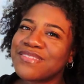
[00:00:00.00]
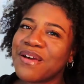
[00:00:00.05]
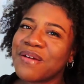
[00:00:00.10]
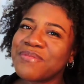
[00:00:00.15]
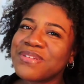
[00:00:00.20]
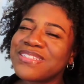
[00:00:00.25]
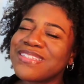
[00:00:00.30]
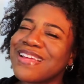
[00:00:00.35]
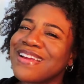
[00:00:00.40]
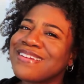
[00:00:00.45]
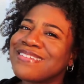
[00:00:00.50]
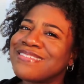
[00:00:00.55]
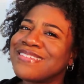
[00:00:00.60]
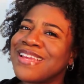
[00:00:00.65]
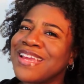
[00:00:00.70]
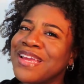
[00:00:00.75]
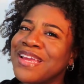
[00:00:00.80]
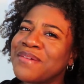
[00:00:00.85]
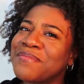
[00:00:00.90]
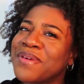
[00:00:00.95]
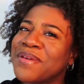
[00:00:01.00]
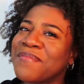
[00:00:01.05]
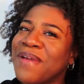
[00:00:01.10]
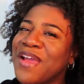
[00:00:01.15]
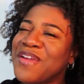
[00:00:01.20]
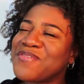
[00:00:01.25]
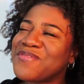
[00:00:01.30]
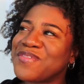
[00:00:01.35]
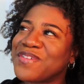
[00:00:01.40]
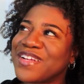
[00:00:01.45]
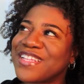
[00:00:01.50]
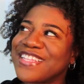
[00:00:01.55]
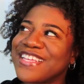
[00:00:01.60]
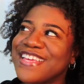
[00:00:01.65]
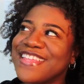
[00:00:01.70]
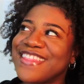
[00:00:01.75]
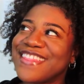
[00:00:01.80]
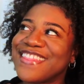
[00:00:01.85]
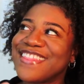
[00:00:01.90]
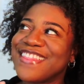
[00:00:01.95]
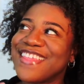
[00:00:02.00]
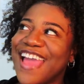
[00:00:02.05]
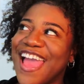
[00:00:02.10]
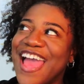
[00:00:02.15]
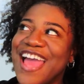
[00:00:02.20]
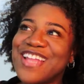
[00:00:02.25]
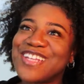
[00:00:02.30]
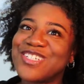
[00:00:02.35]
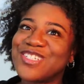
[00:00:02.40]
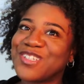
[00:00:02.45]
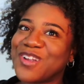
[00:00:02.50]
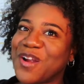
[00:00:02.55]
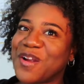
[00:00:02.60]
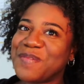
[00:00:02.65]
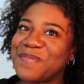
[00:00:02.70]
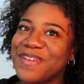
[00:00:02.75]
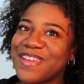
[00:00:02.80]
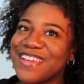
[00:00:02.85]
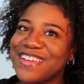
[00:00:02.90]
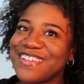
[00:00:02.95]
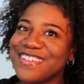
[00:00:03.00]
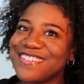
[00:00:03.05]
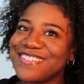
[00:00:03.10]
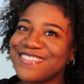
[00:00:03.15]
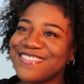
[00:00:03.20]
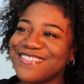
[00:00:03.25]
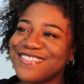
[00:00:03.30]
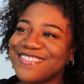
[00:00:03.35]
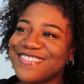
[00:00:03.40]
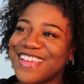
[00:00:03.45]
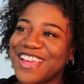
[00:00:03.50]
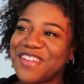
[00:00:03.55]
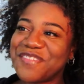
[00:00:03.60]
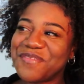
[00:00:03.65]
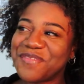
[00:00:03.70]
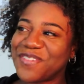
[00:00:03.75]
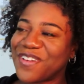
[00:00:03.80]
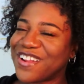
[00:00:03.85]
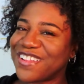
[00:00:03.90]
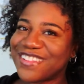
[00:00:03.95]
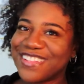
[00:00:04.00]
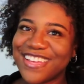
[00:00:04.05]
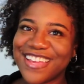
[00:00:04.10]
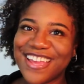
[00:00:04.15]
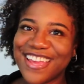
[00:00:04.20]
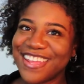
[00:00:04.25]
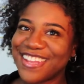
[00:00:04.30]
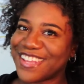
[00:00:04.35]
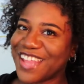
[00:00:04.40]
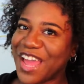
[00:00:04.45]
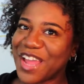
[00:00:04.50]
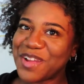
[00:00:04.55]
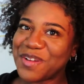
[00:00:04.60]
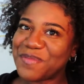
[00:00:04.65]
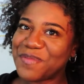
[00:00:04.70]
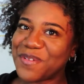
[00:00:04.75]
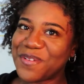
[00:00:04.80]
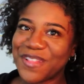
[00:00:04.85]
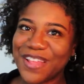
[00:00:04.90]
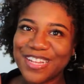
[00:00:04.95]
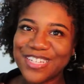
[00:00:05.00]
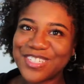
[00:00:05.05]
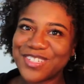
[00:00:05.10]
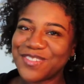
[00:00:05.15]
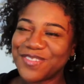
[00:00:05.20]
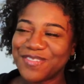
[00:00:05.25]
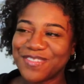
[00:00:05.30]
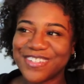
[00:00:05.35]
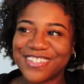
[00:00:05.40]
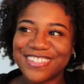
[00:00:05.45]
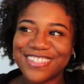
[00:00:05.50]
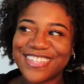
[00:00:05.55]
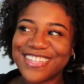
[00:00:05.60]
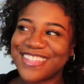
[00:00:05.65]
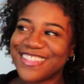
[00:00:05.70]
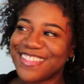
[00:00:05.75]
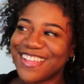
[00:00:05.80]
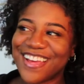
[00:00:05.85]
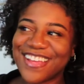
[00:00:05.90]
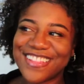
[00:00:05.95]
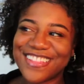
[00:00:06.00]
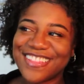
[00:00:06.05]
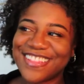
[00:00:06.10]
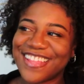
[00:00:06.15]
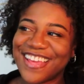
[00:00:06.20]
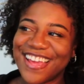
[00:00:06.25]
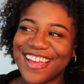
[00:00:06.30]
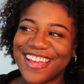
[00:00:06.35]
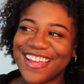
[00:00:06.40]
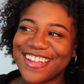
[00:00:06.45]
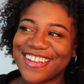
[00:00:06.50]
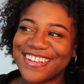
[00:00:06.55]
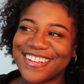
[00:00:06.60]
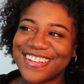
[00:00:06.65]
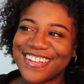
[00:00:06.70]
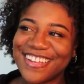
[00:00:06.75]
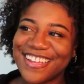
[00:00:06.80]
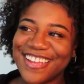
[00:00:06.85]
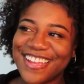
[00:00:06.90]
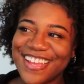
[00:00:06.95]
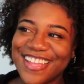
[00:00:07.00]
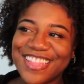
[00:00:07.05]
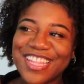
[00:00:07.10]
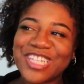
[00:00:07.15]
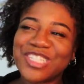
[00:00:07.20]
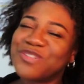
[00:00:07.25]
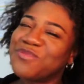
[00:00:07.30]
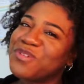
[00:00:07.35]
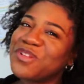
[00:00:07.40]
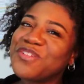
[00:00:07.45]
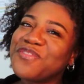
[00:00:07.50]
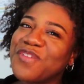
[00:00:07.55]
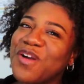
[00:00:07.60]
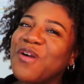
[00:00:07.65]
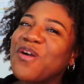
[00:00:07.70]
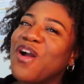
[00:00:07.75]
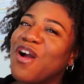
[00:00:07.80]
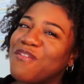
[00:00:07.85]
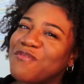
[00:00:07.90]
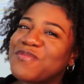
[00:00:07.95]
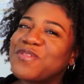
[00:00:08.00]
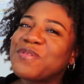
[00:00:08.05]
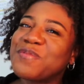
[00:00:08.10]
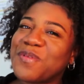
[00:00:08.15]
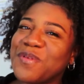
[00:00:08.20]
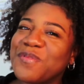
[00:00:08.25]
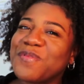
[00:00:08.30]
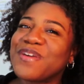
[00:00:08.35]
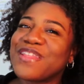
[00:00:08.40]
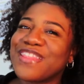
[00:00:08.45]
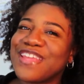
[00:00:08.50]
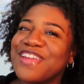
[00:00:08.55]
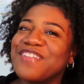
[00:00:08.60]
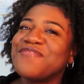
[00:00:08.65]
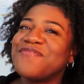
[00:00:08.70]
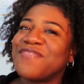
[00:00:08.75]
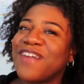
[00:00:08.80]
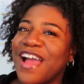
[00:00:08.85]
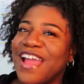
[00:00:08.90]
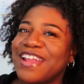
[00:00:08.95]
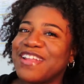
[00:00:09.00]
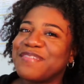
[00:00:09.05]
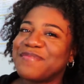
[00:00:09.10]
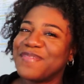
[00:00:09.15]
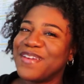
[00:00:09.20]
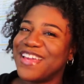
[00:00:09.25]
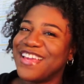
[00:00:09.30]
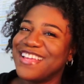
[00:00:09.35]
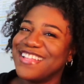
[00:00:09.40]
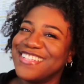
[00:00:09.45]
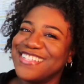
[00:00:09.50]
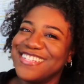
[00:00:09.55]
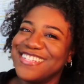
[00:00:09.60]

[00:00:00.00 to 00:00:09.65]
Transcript: I was like, damn, am I really that charming and friendly and likable that you really thought that you really felt comfortable with inviting me